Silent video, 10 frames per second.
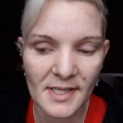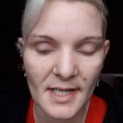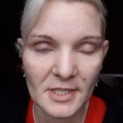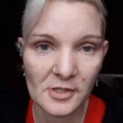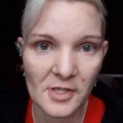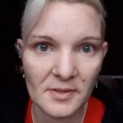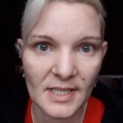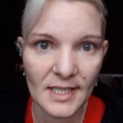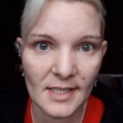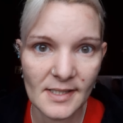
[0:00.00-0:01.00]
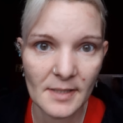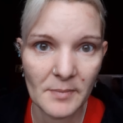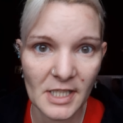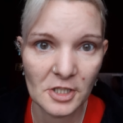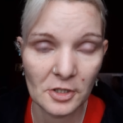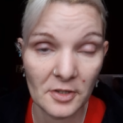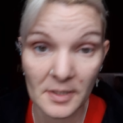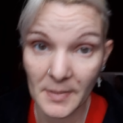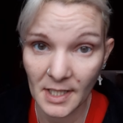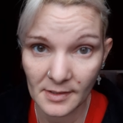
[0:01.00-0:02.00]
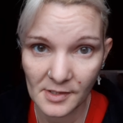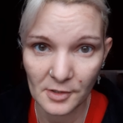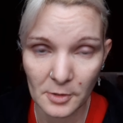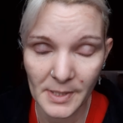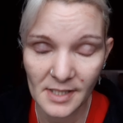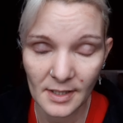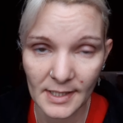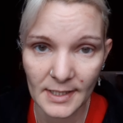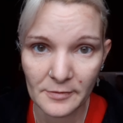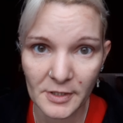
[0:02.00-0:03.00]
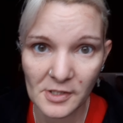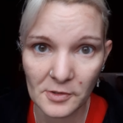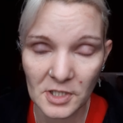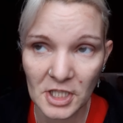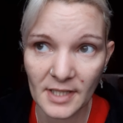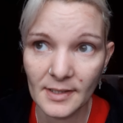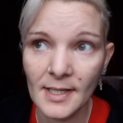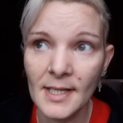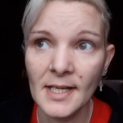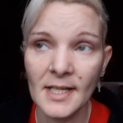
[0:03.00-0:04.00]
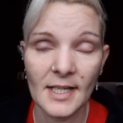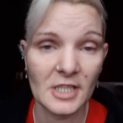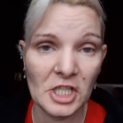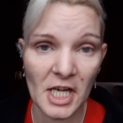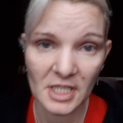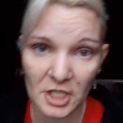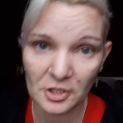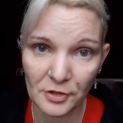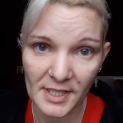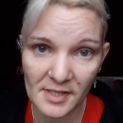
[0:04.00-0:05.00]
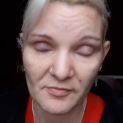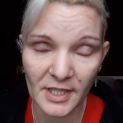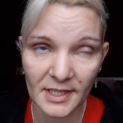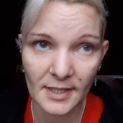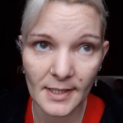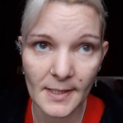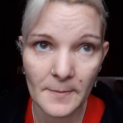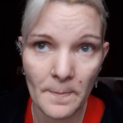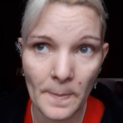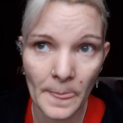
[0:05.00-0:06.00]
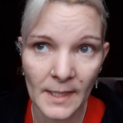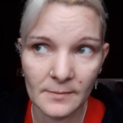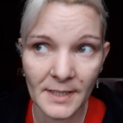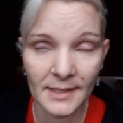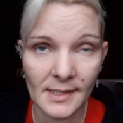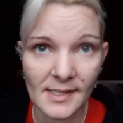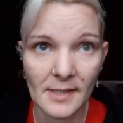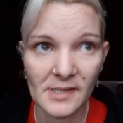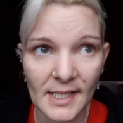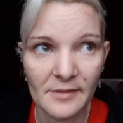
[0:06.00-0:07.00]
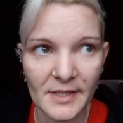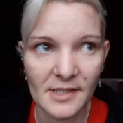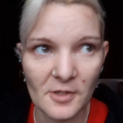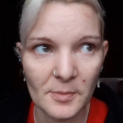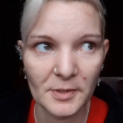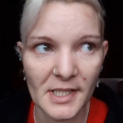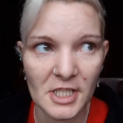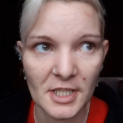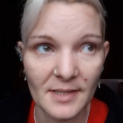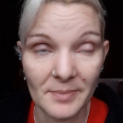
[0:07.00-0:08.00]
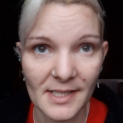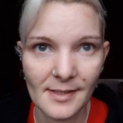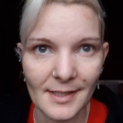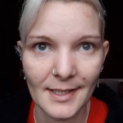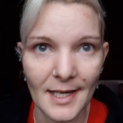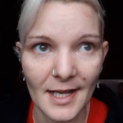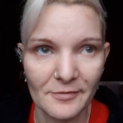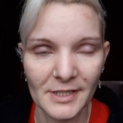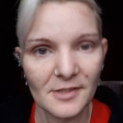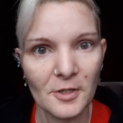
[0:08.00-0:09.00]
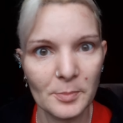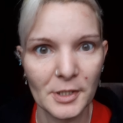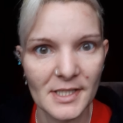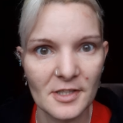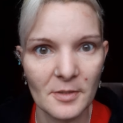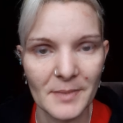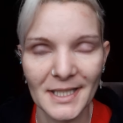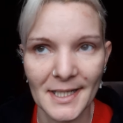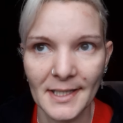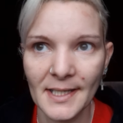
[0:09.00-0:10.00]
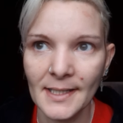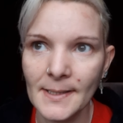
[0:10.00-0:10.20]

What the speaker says: I just need to make sure that my hands are always clean if I touch it. I change the dressing regularly. And it sounds like I've had an operation. I basically have had an operation on my neck.